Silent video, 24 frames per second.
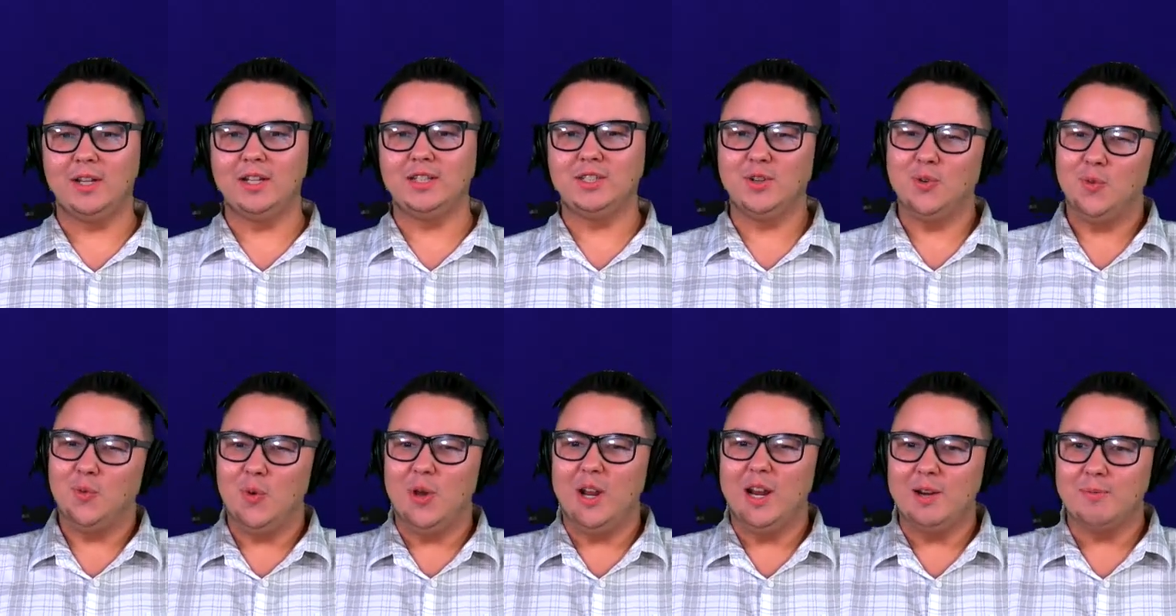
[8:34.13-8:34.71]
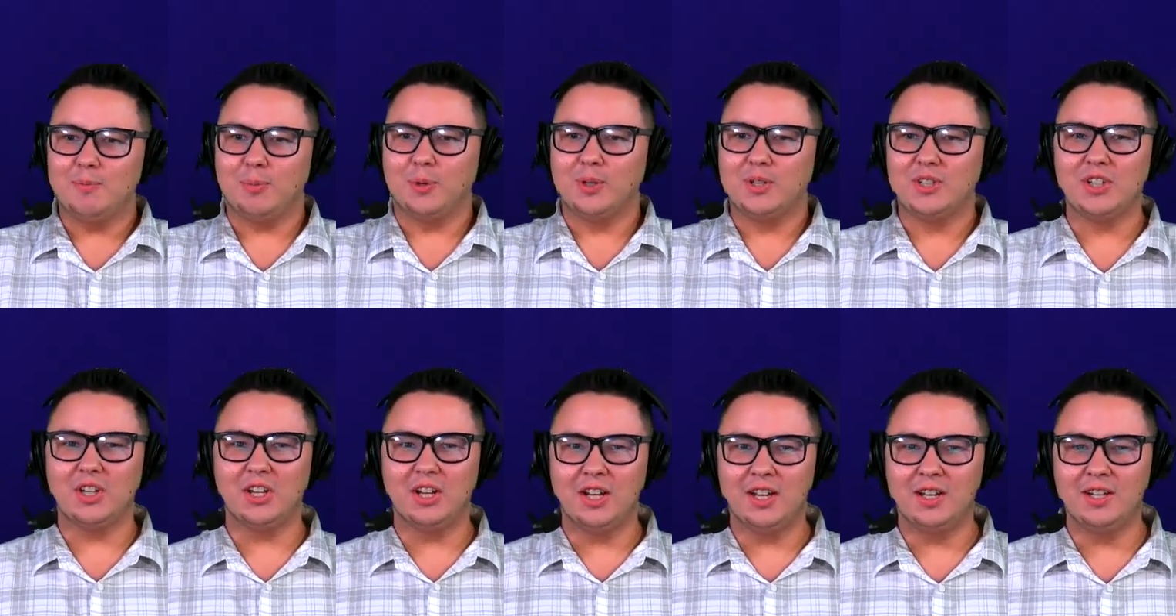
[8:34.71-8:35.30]
That's a winning
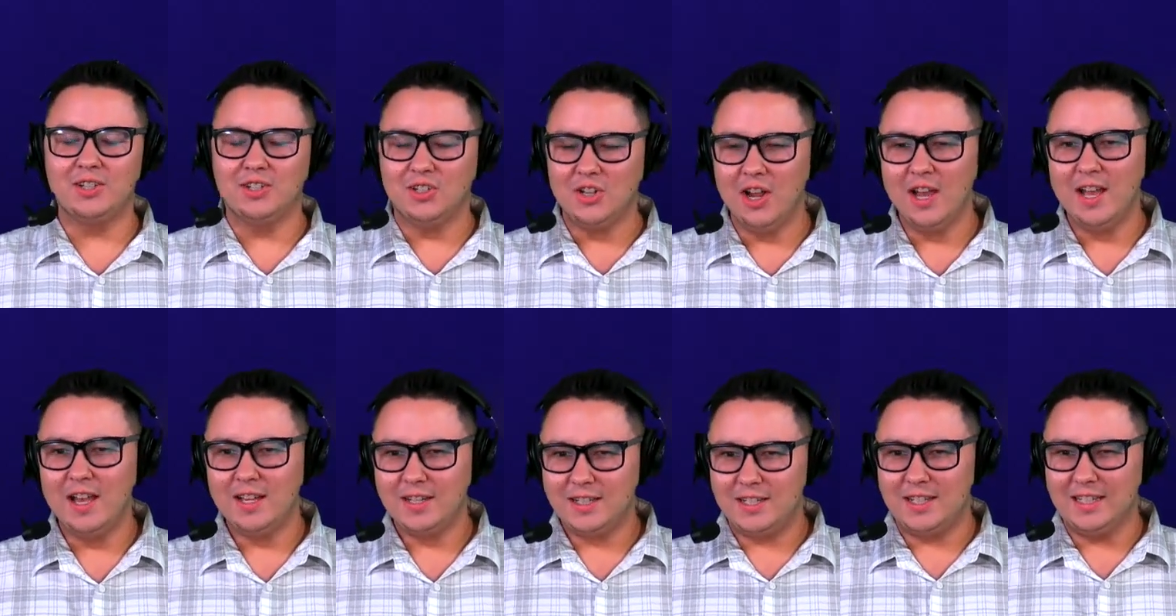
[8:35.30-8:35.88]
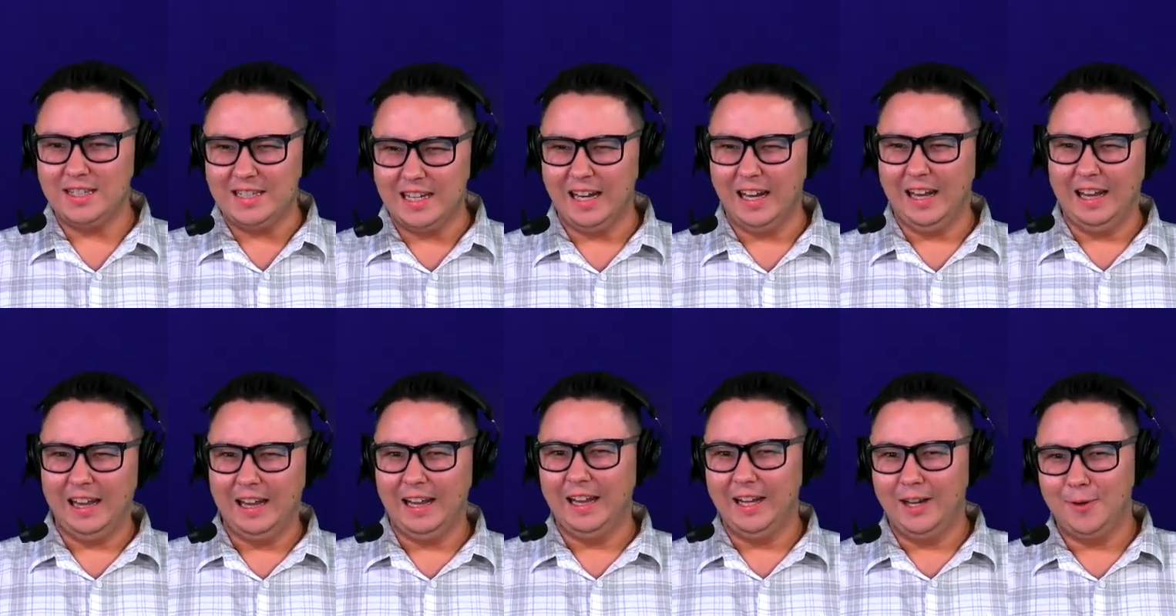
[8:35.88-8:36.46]
percentage just a
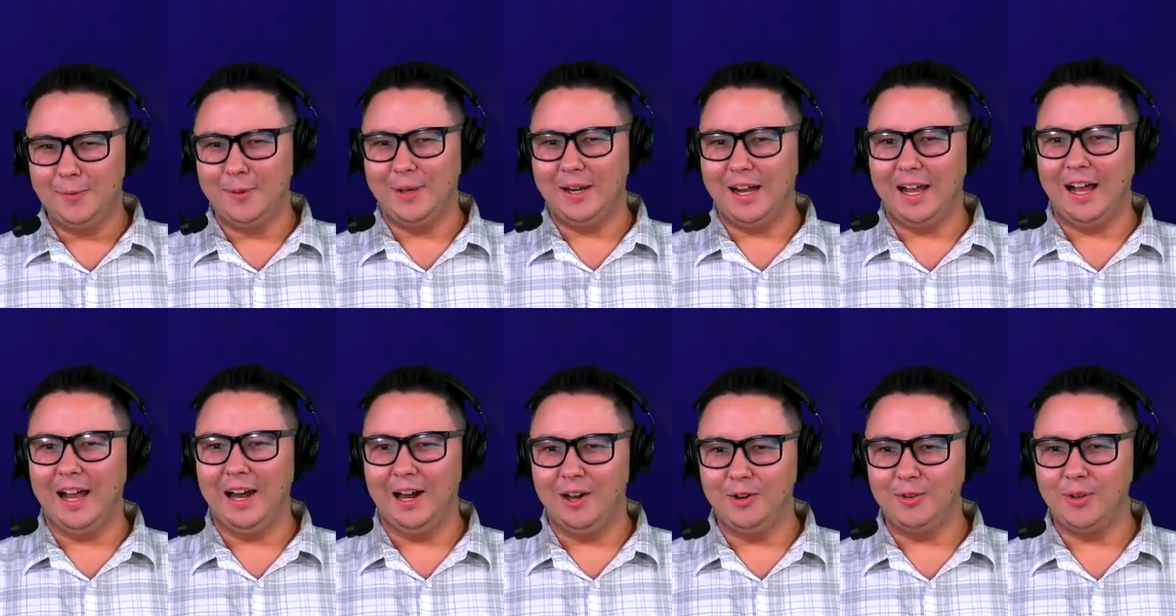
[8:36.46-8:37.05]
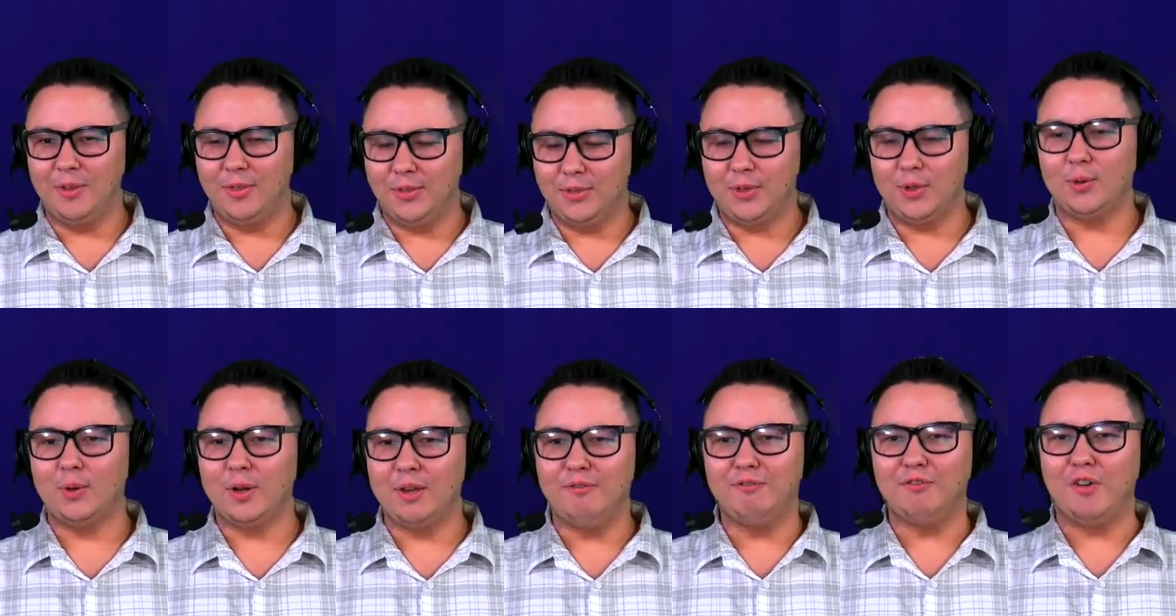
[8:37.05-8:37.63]
little bit higher than
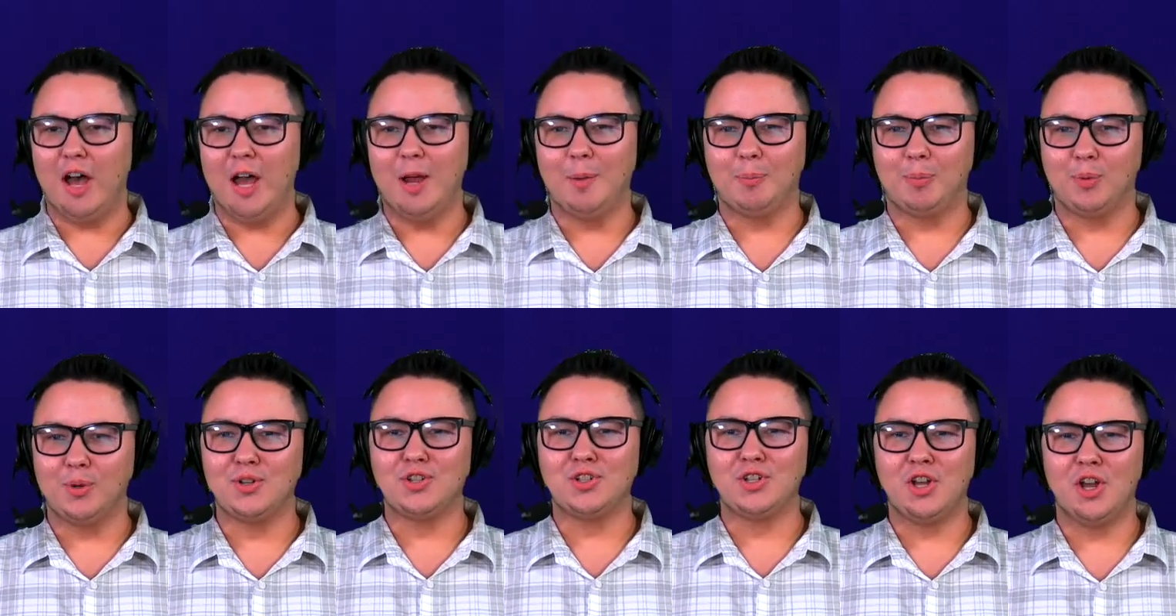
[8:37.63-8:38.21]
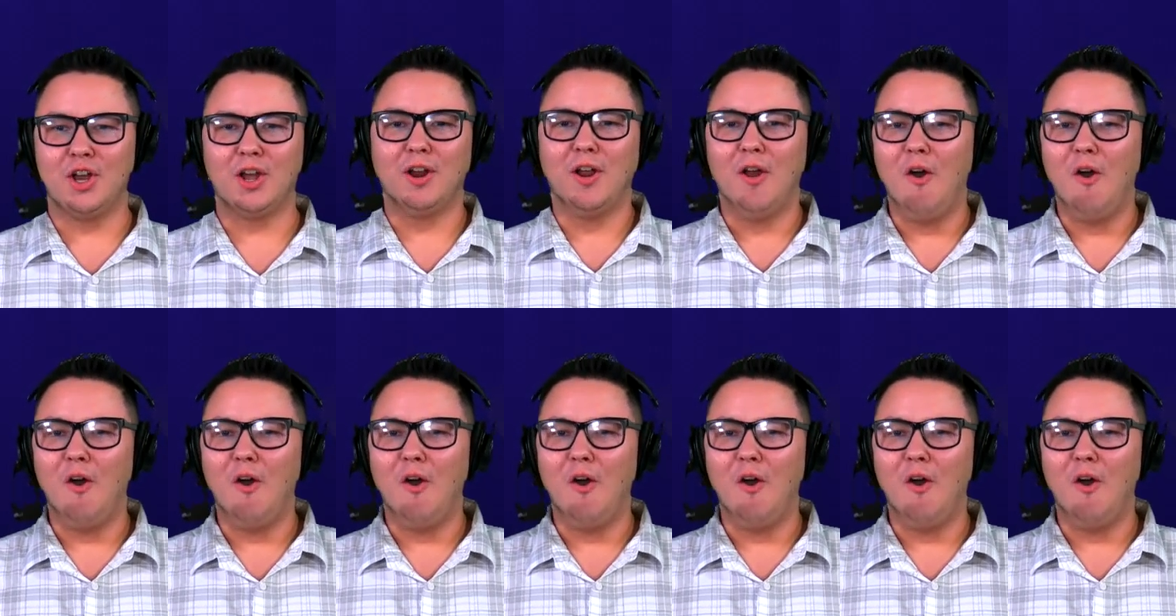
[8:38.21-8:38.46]
35%.